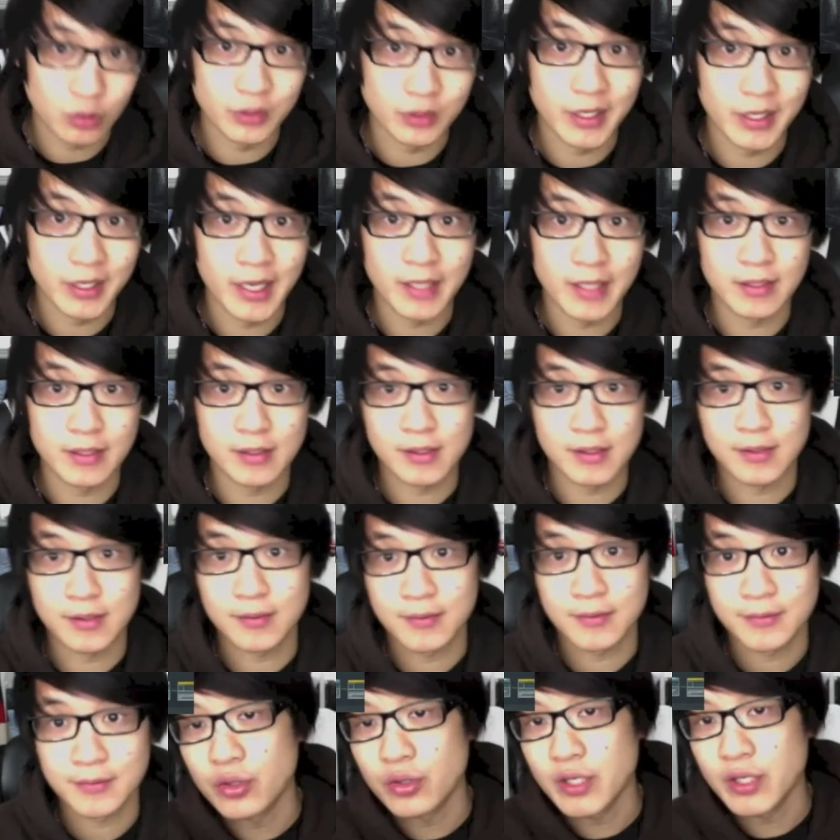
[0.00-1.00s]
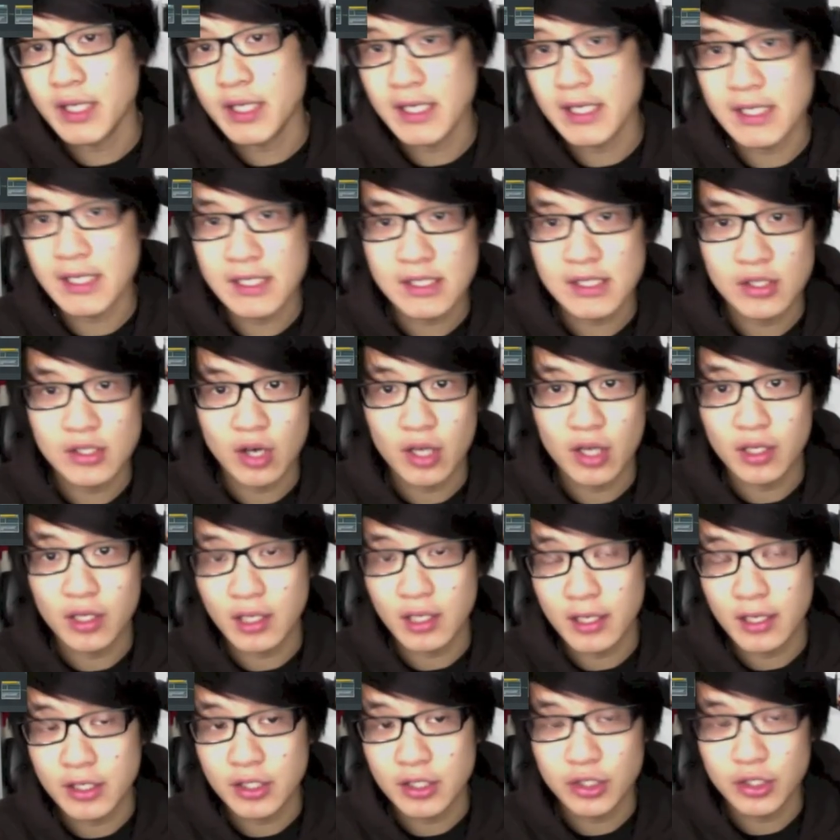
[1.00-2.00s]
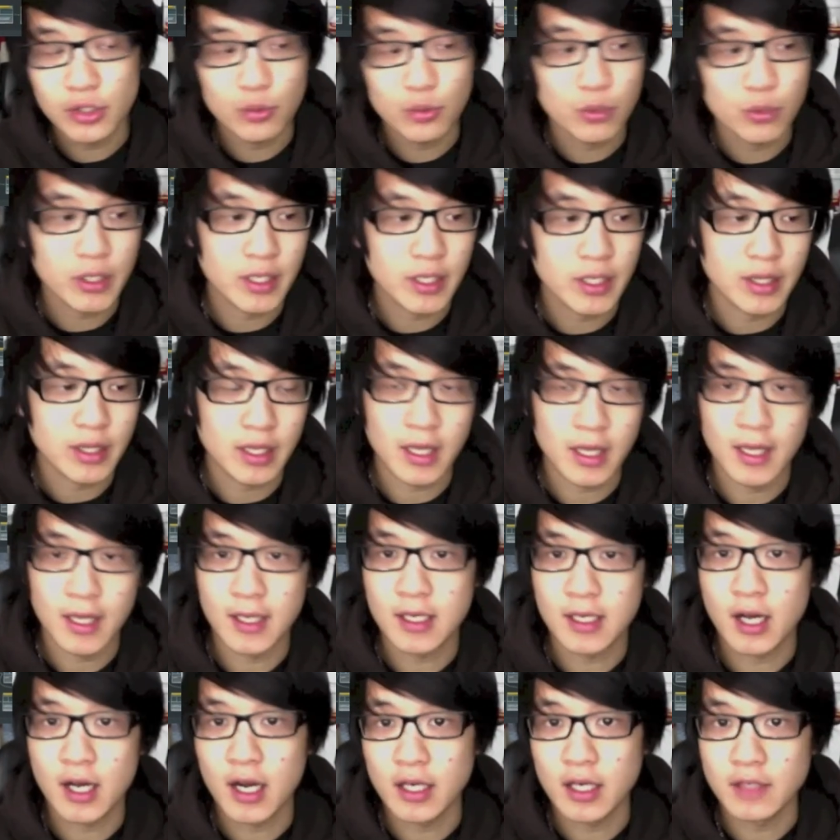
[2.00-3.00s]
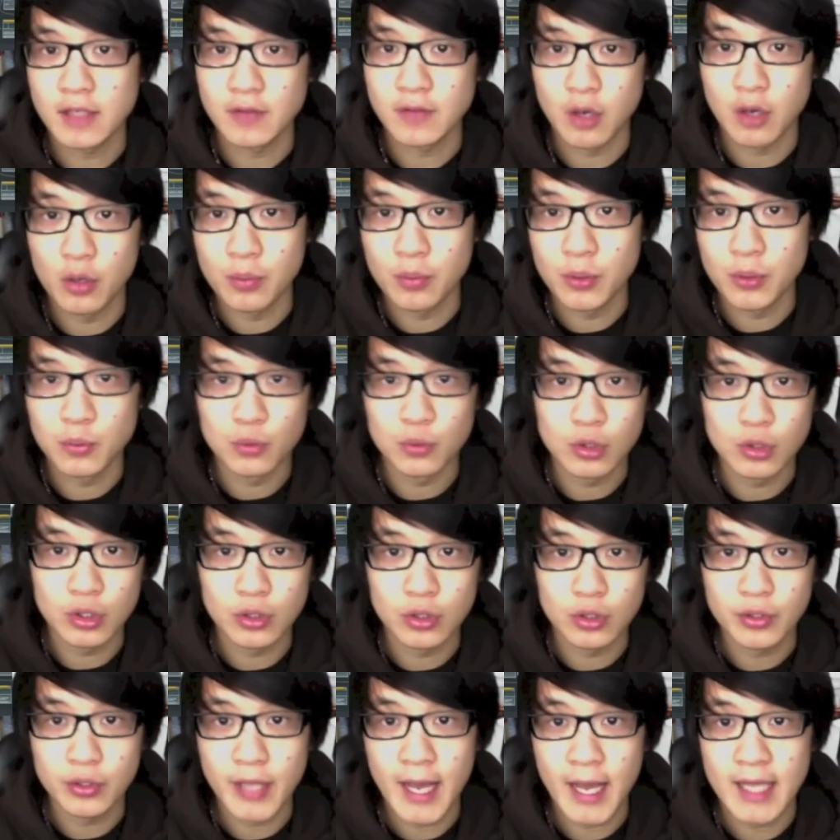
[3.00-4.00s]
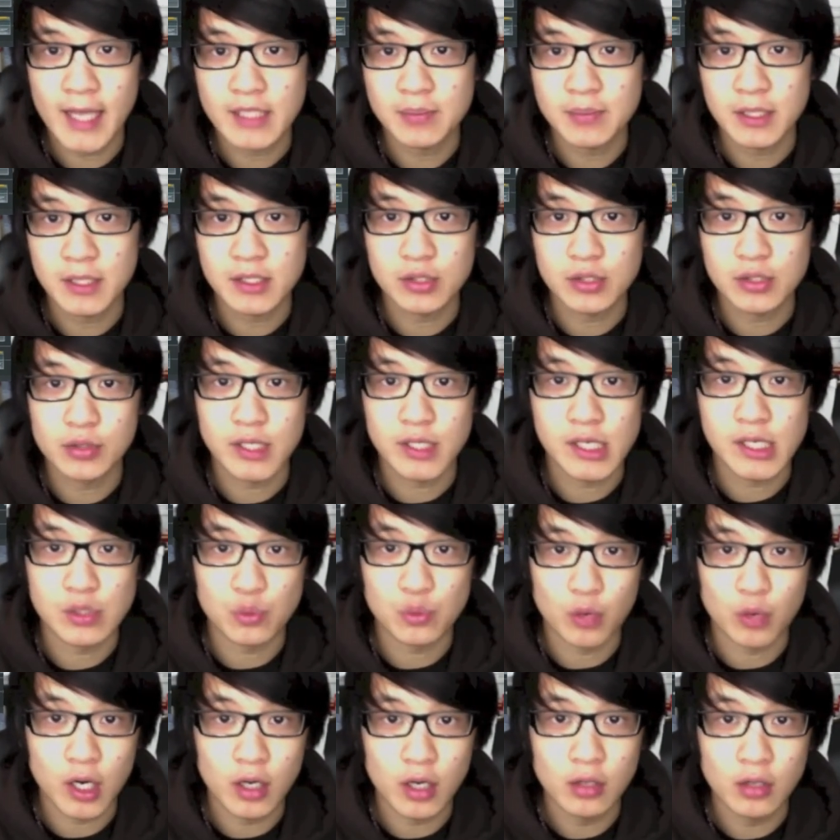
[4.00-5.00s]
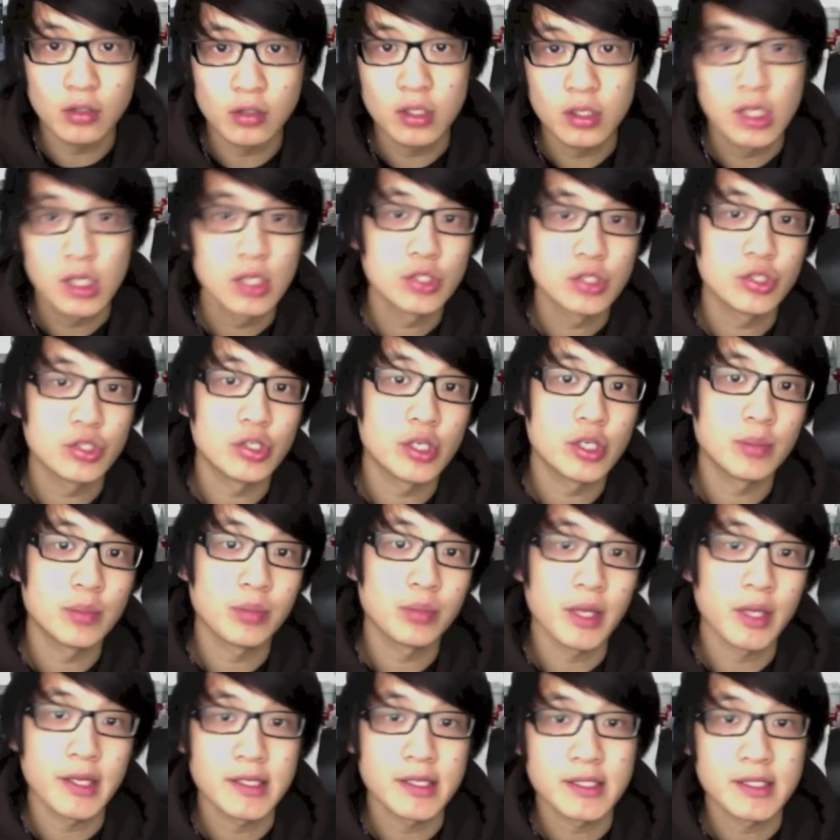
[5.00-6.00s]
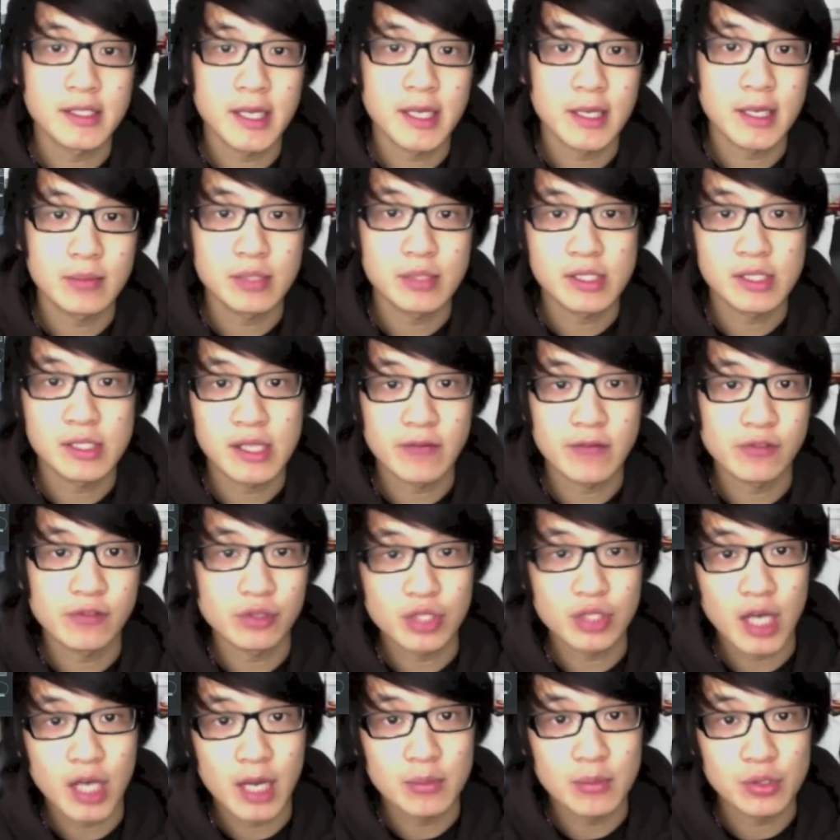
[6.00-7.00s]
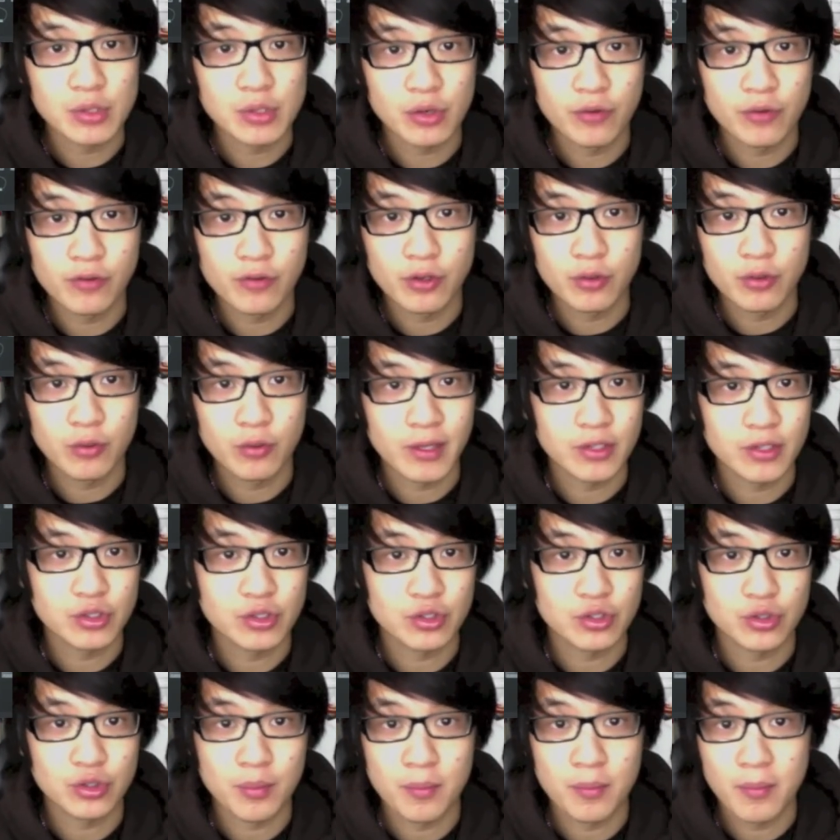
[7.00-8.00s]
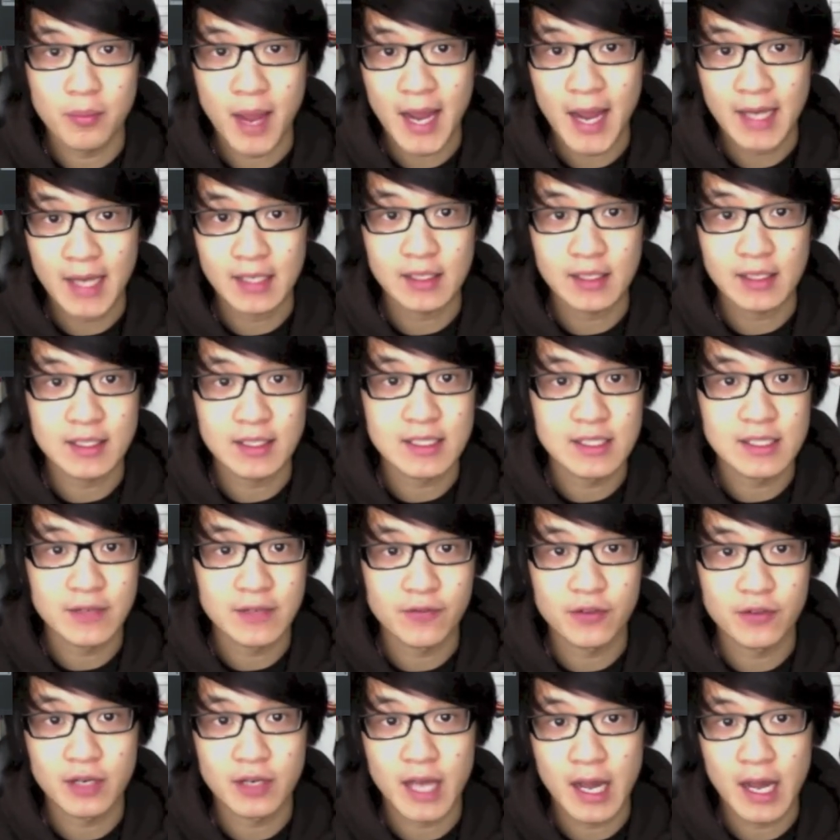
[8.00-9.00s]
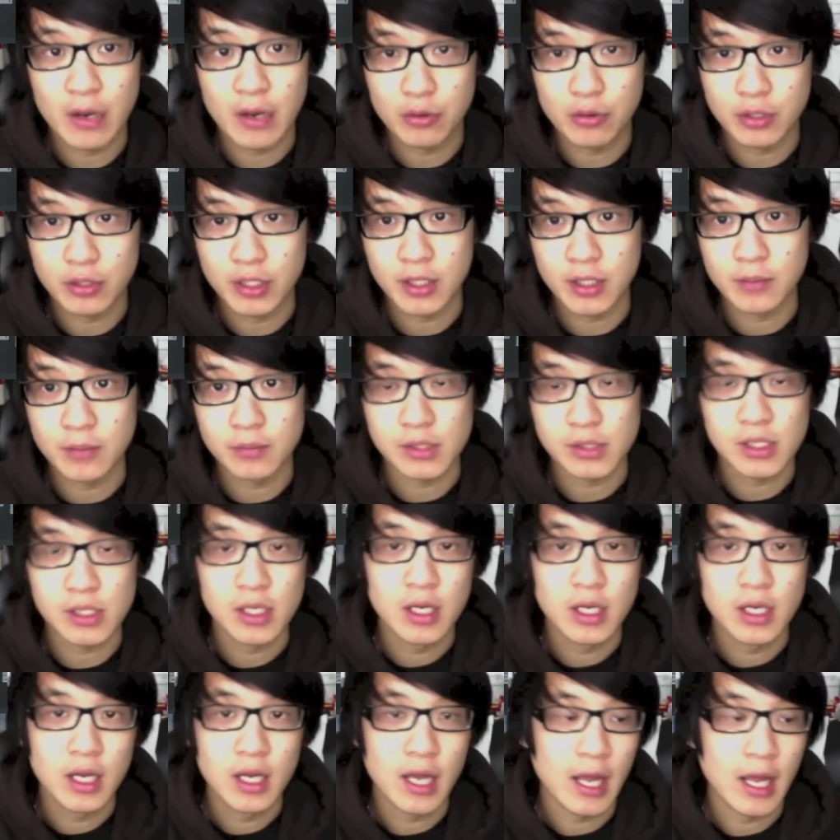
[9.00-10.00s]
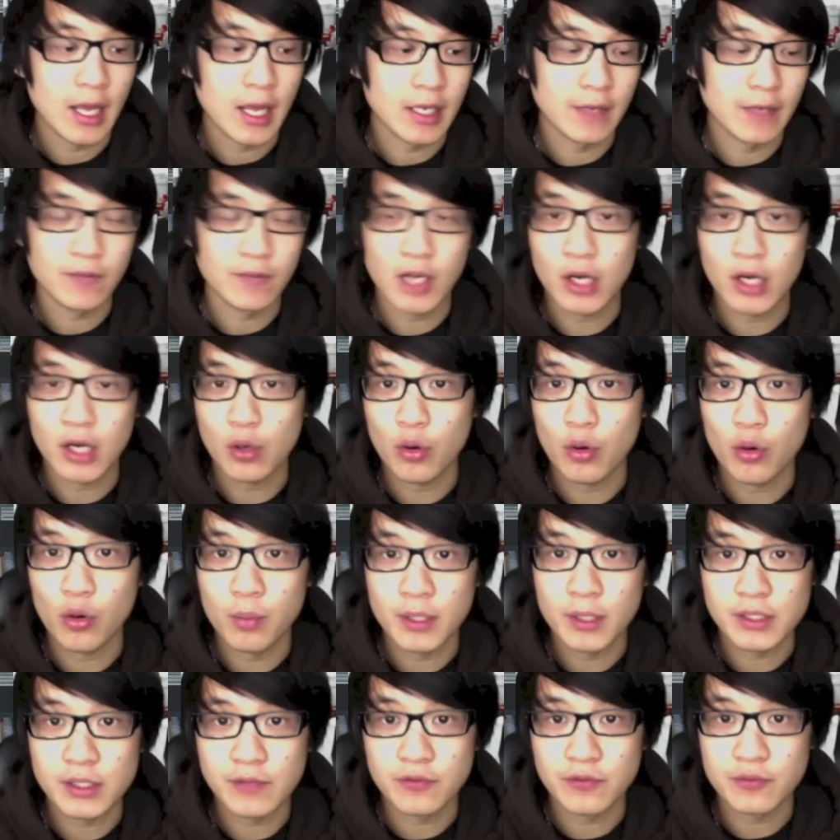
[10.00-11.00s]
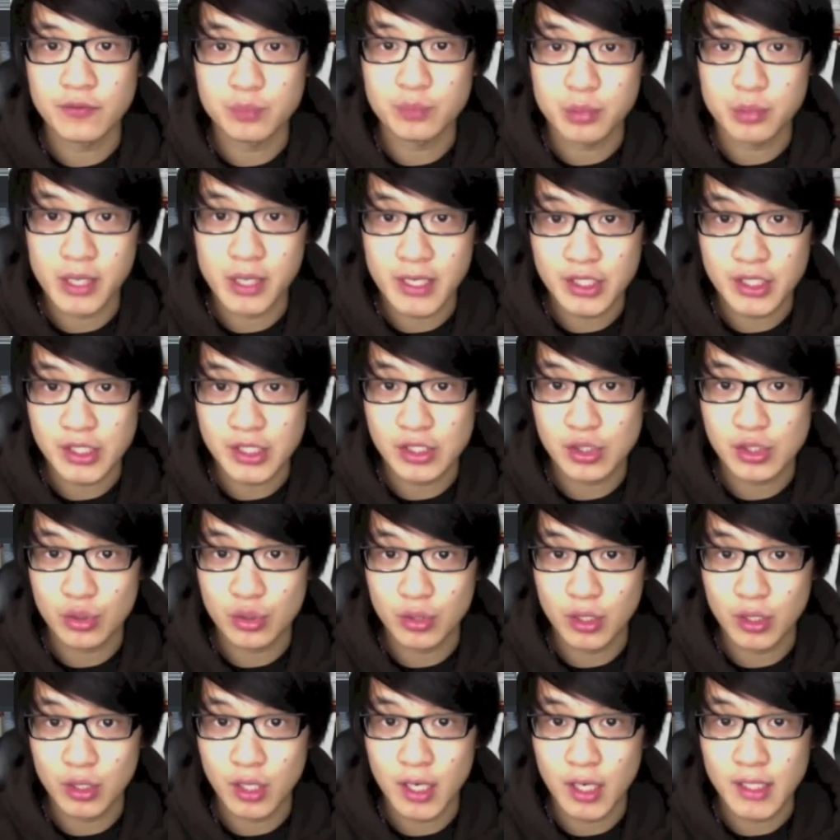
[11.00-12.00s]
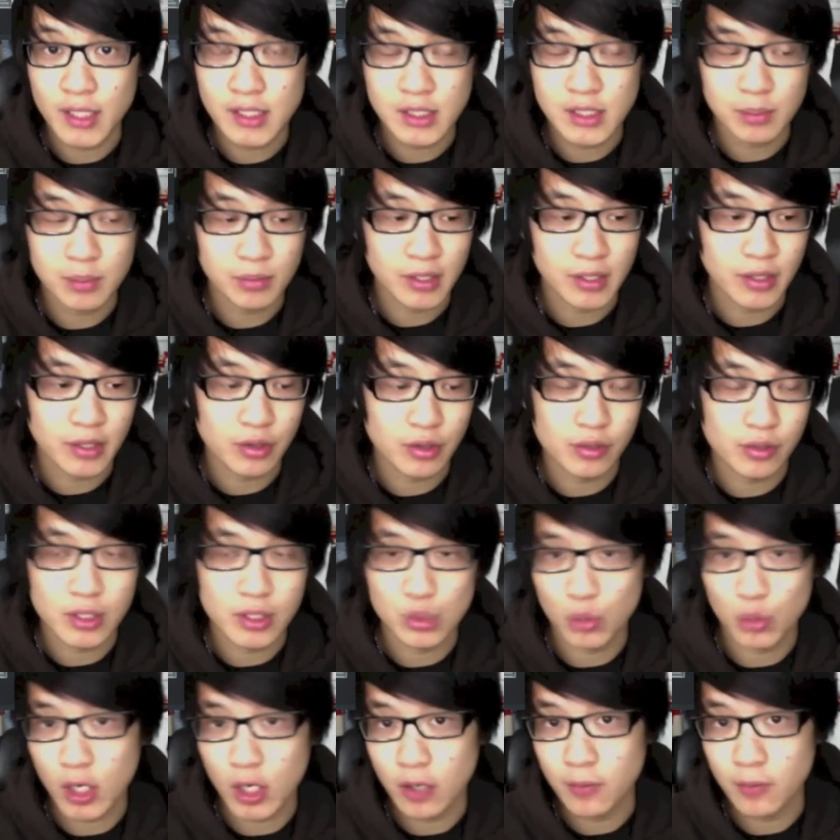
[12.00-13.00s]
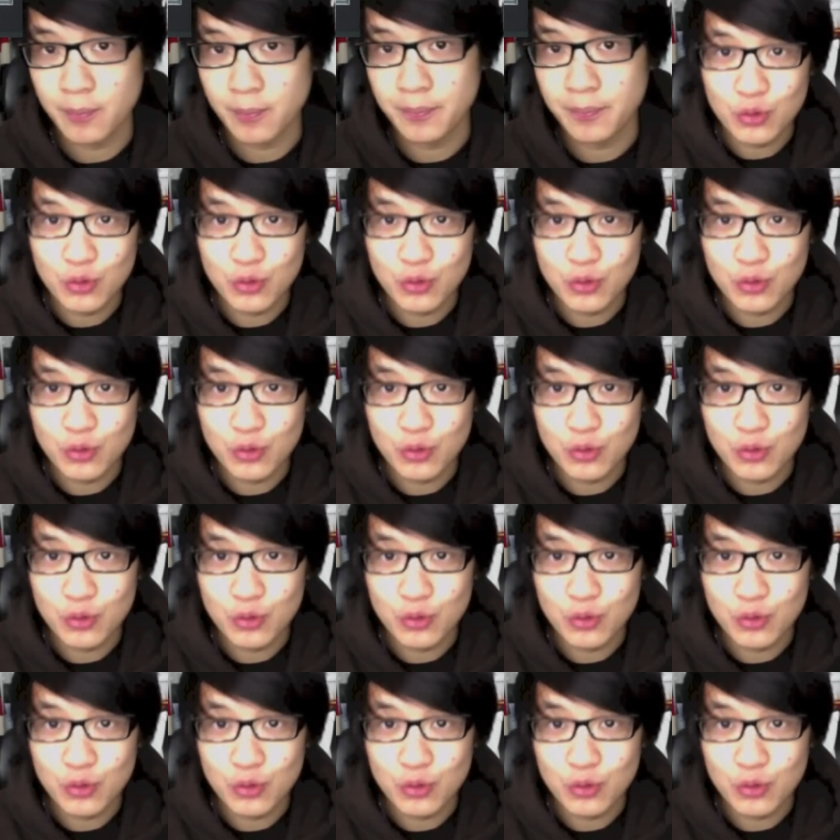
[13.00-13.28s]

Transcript: ends. It is non-linear with a kind of open world aspect to it as well, so you can play this game several times over with dramatically different outcomes. And they've got a whole bunch of branching storylines to play through as well.